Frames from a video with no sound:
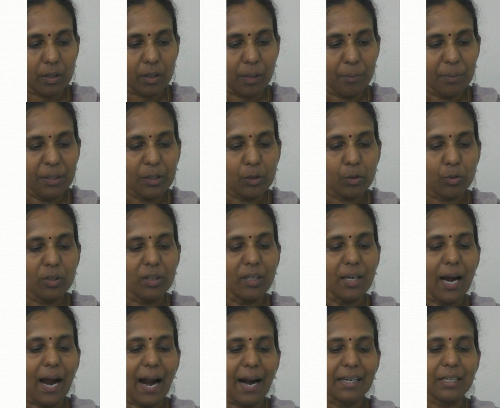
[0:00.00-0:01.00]
Coming to
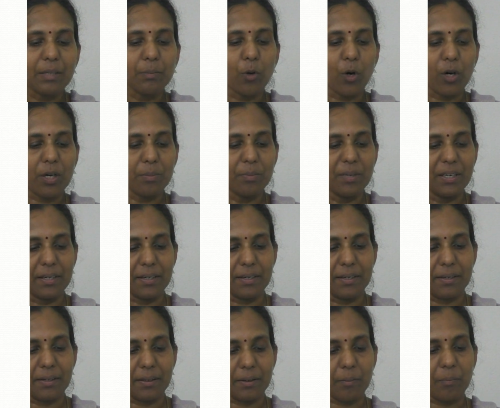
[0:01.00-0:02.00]
the antibody
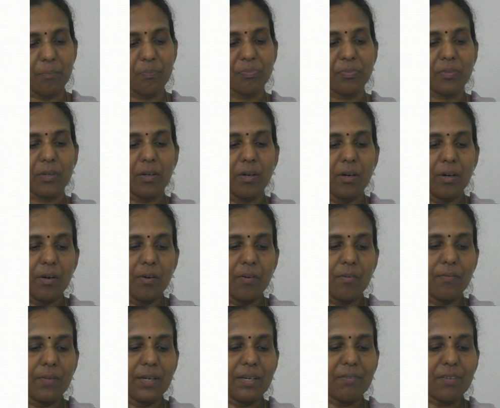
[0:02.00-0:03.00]
mediated.
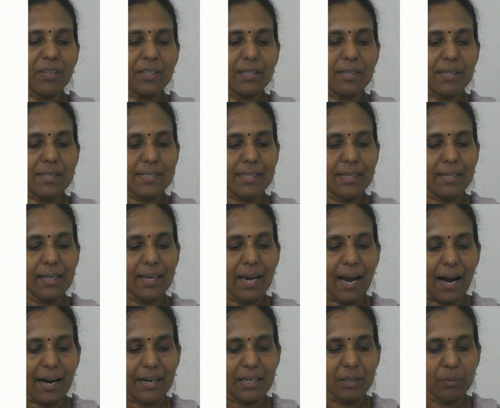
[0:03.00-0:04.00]
Whenever there is any
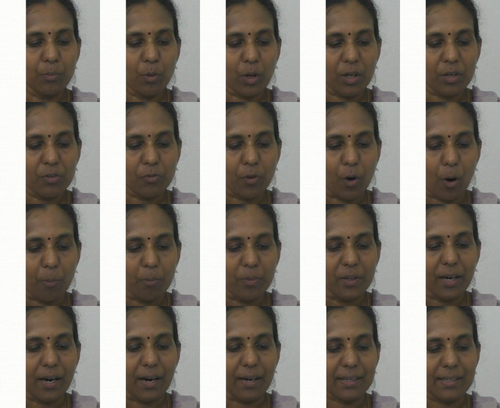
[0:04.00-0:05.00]
antibody
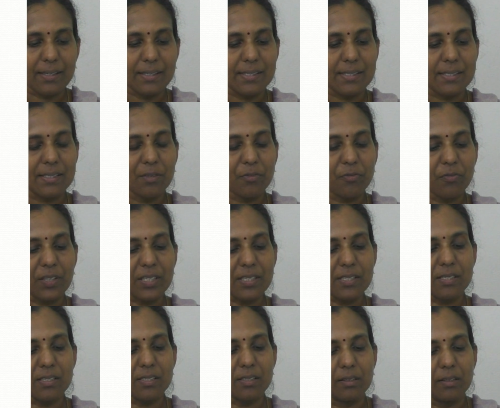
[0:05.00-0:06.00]
formed against the
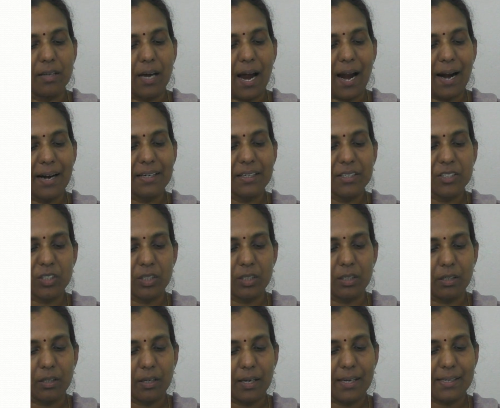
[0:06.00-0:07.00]
fixed
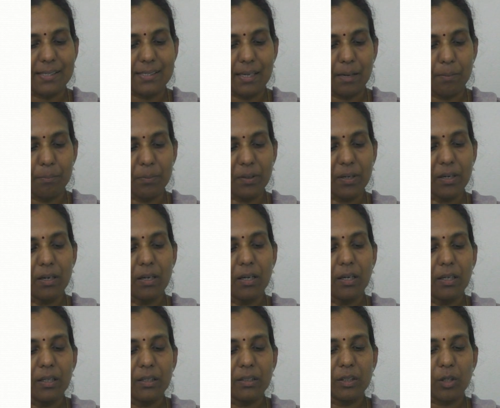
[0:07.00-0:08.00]
antigen, example
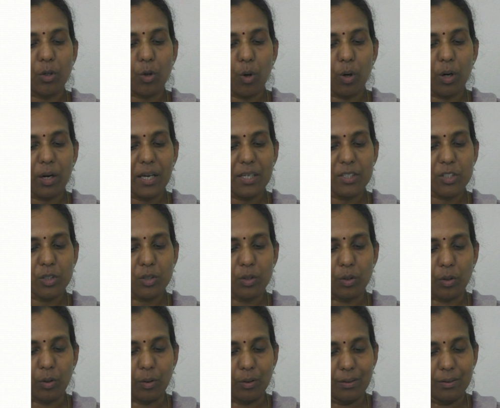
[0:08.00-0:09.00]
the
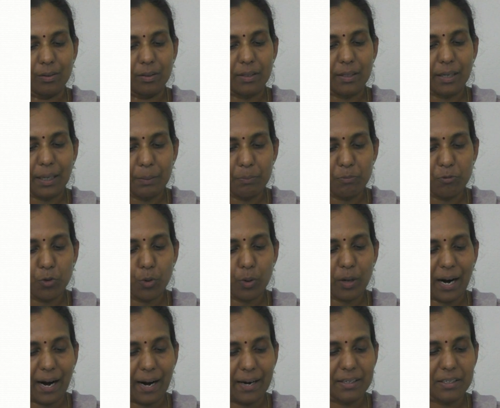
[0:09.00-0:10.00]
collagen type 4
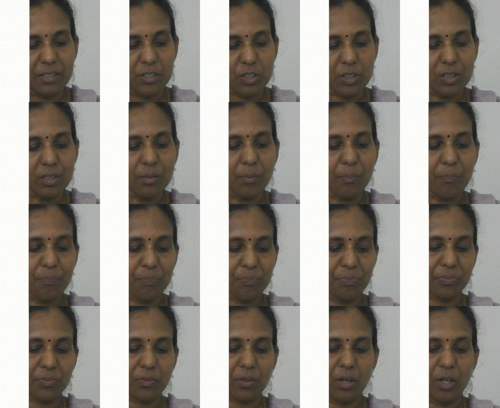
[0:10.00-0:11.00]
antigen,
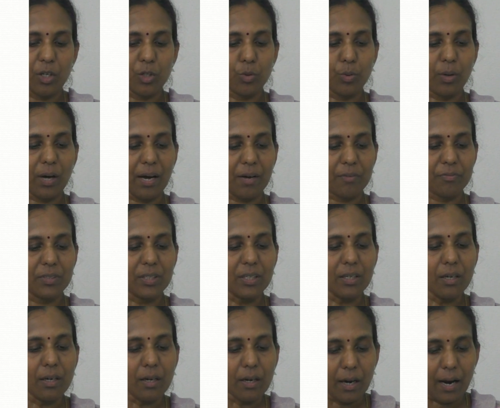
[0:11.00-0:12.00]
you have
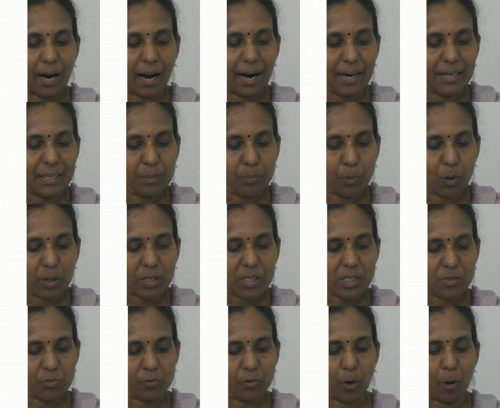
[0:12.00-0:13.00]
the
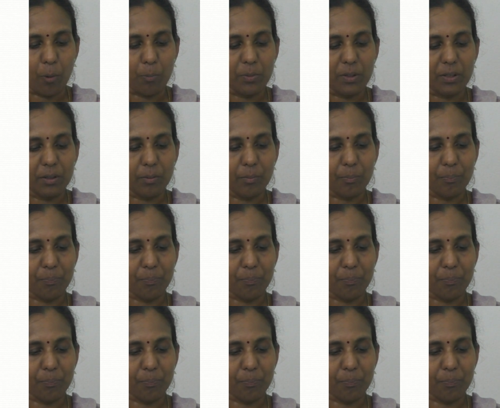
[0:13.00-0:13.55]
antibodies formed.